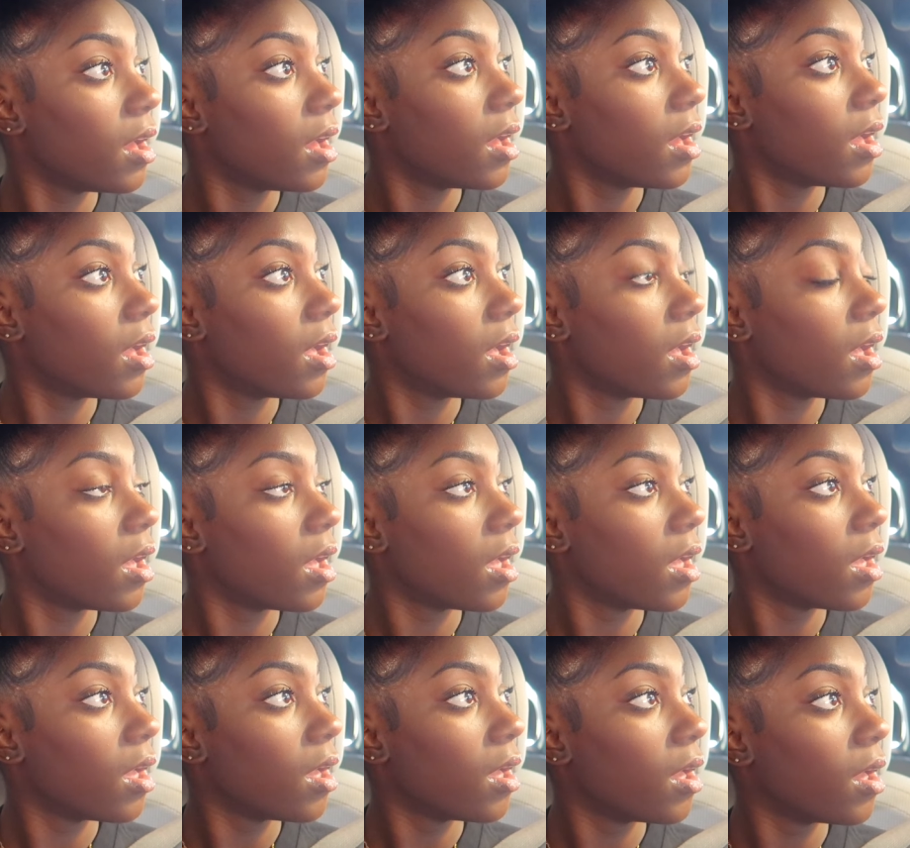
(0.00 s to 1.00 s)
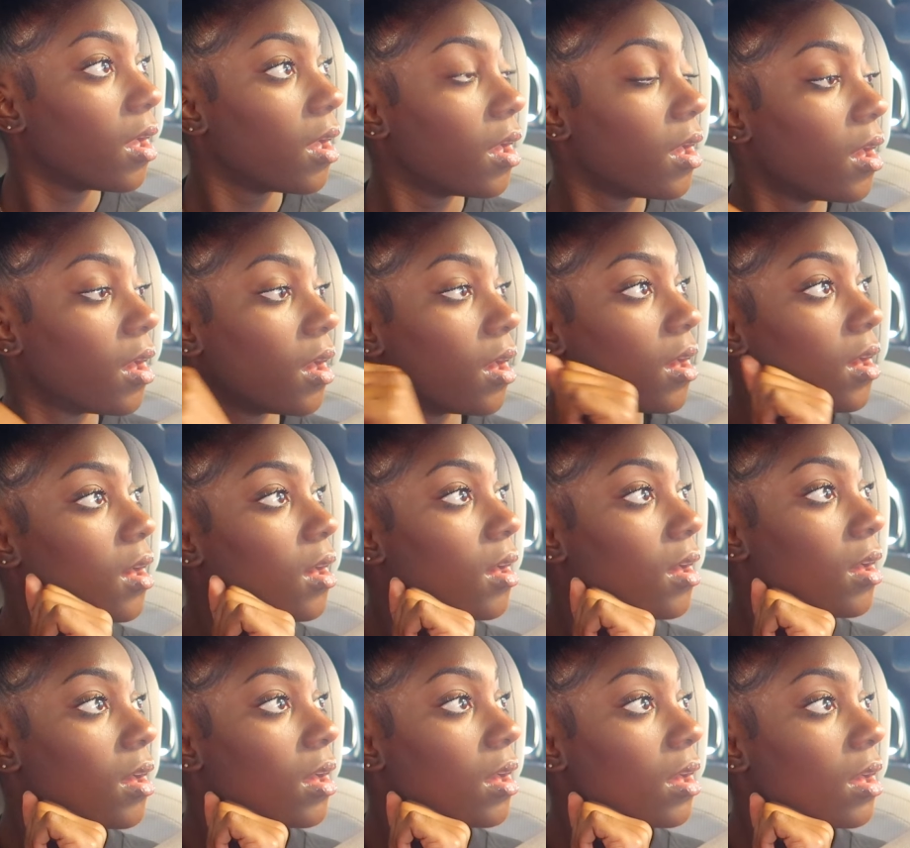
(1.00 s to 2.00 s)
I don't know when when they tell
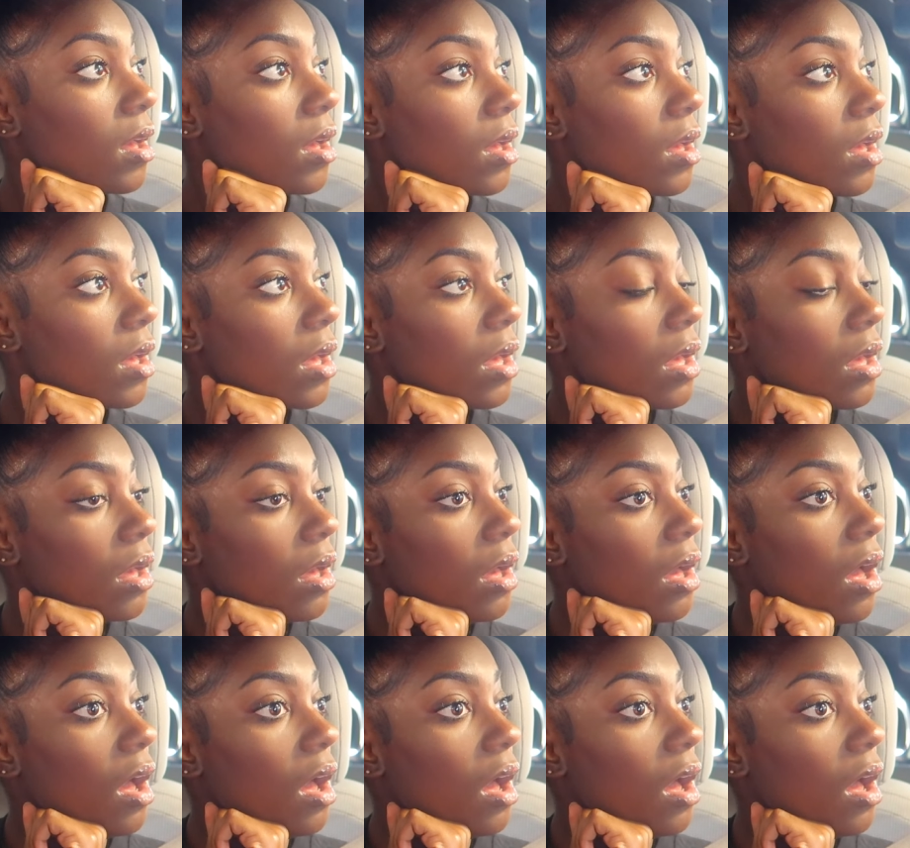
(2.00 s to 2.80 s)
you to pick it up.